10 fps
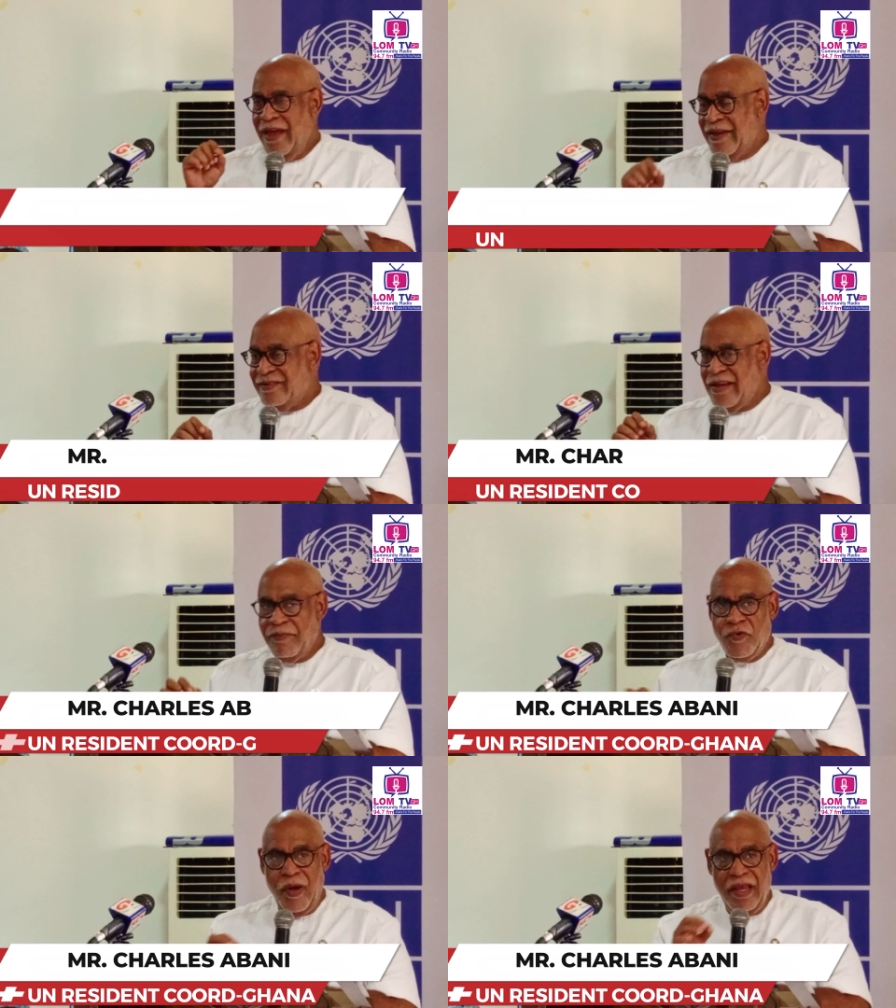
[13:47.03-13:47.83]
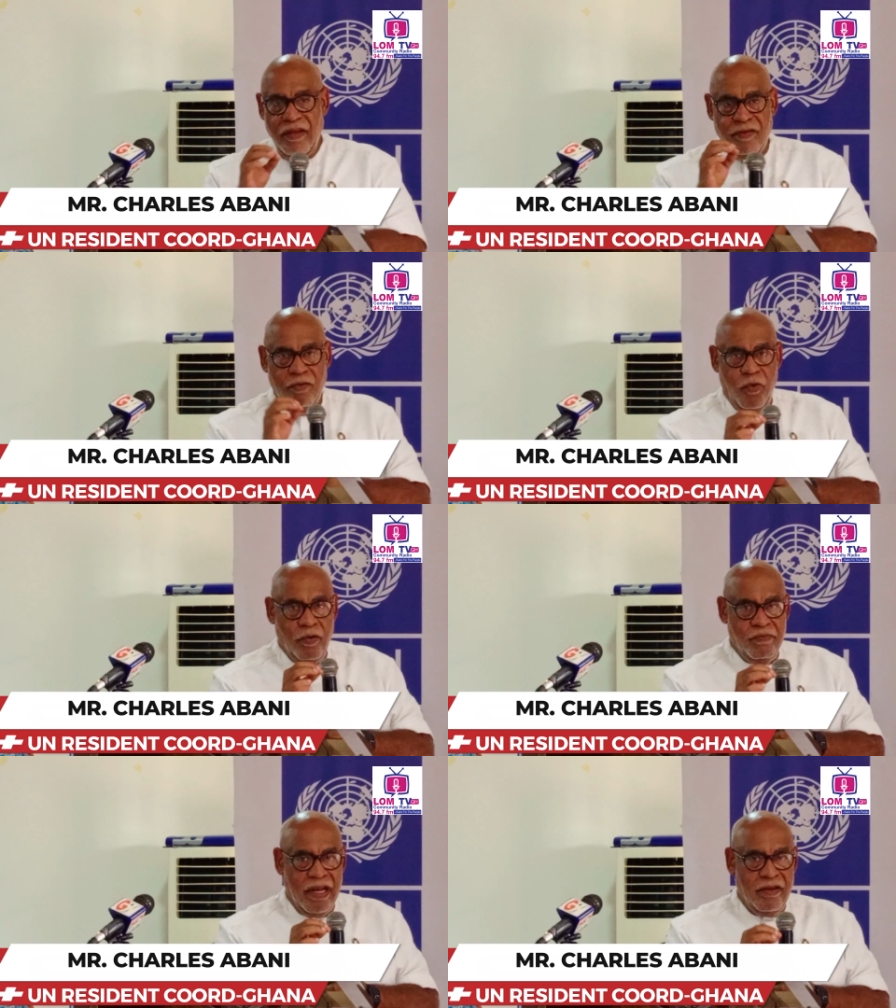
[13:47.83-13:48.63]
except where, to
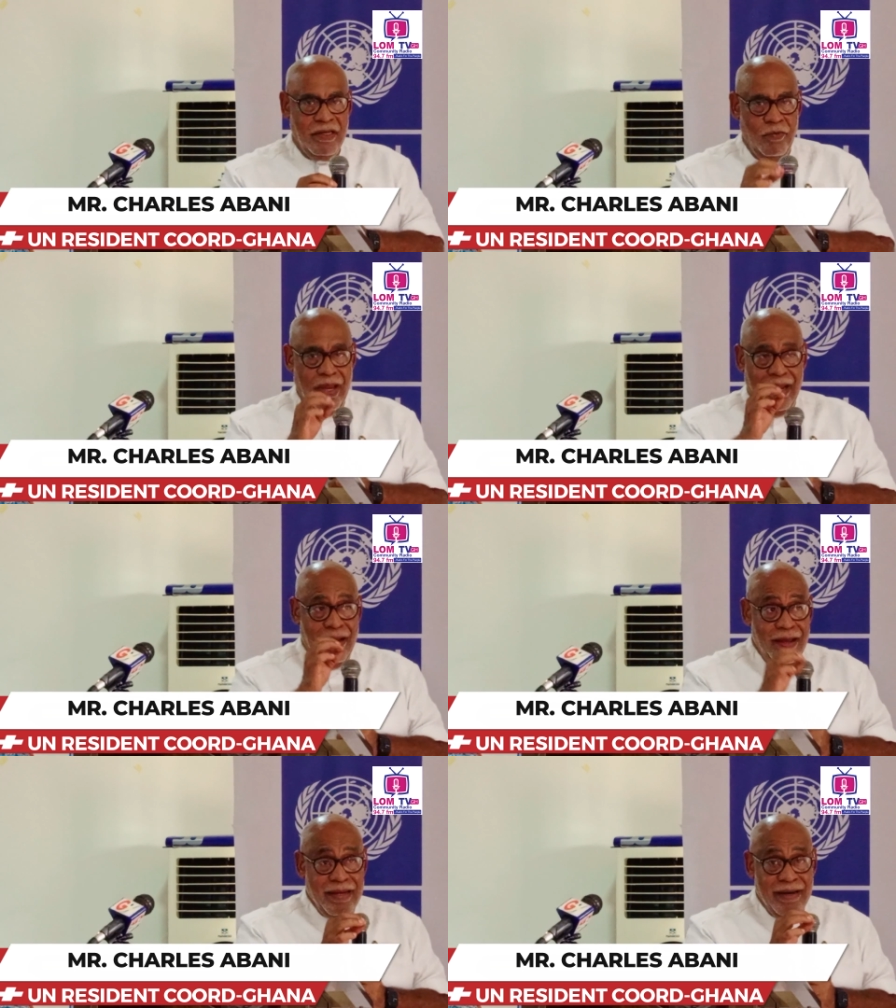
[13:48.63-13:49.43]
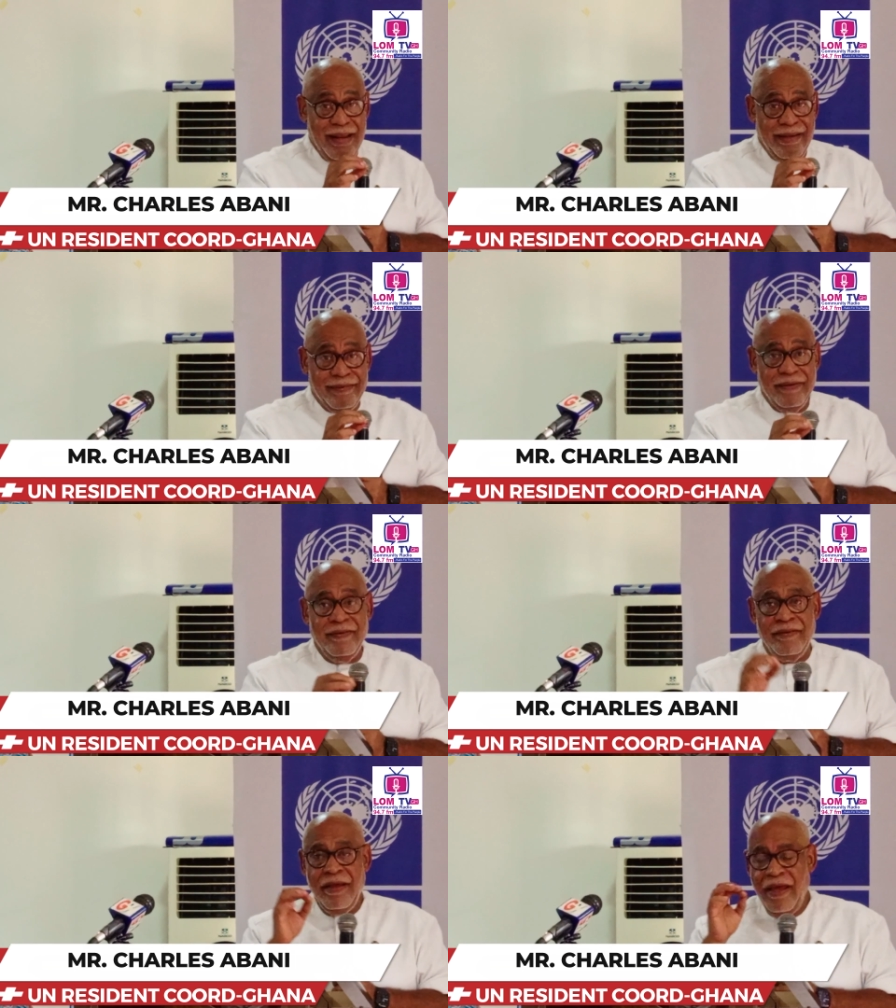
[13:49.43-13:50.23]
quote Melody, we are learning
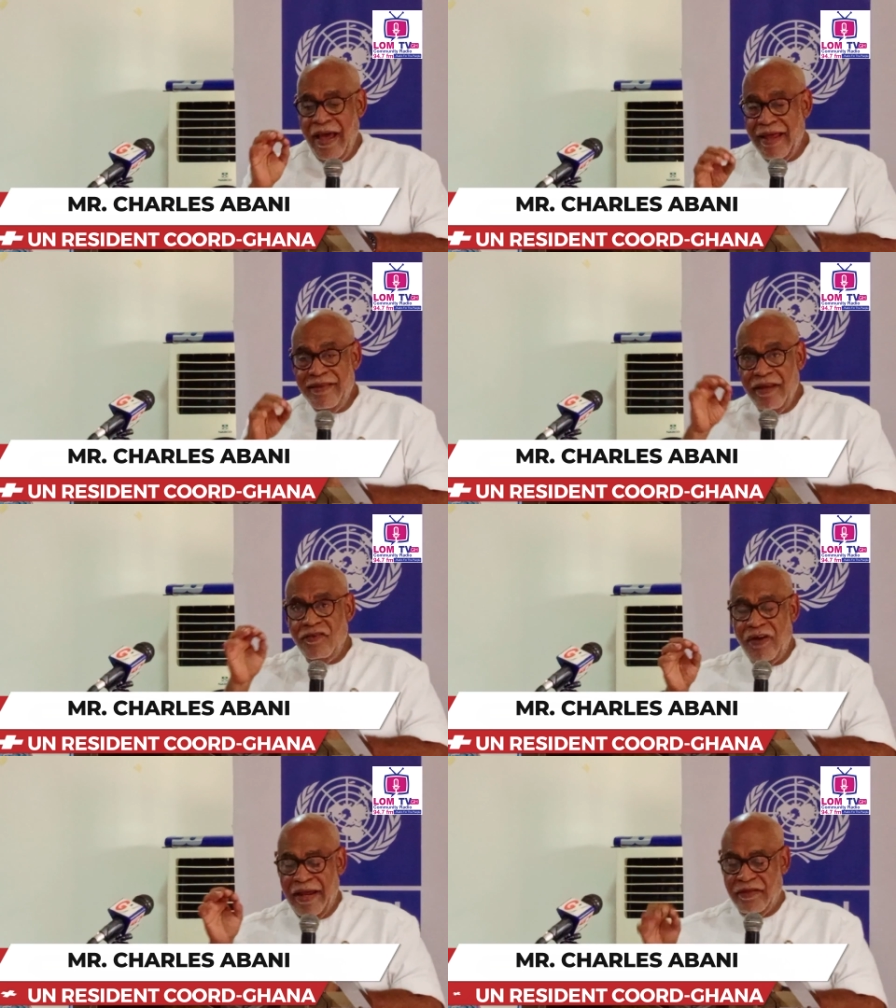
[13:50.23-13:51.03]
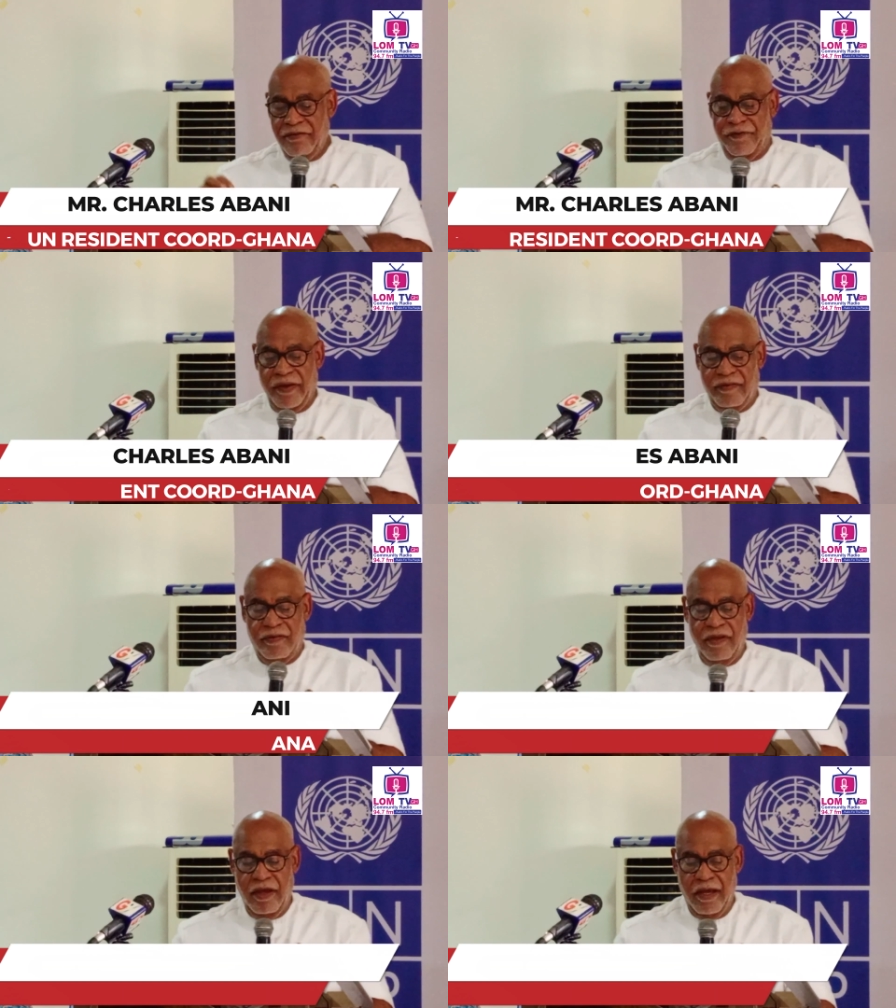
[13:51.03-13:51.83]
lessons and then trying to
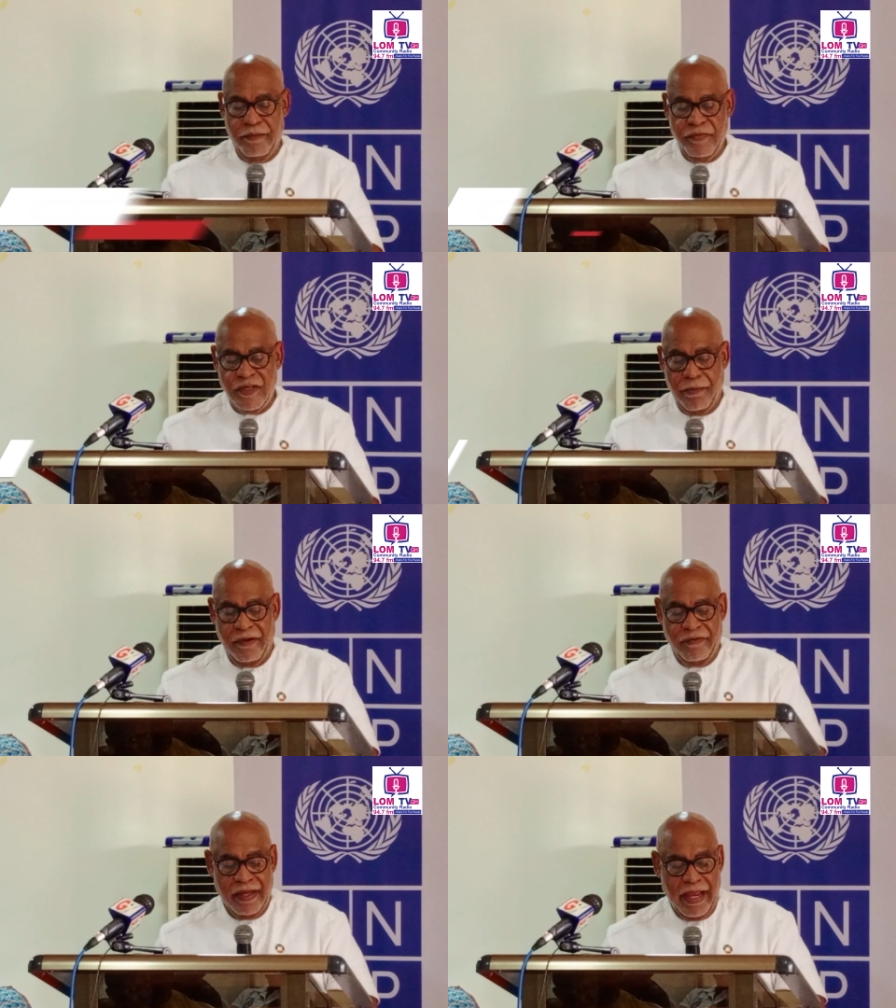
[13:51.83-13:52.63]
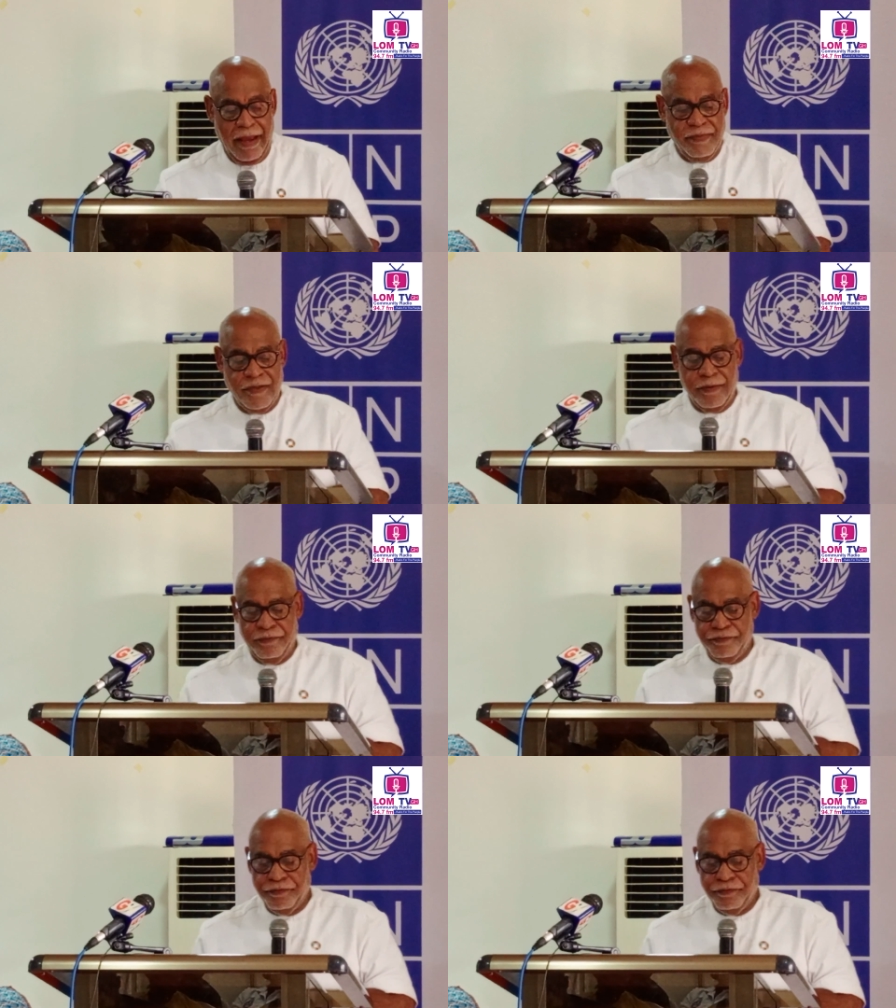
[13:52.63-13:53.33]
fix some of the gaps.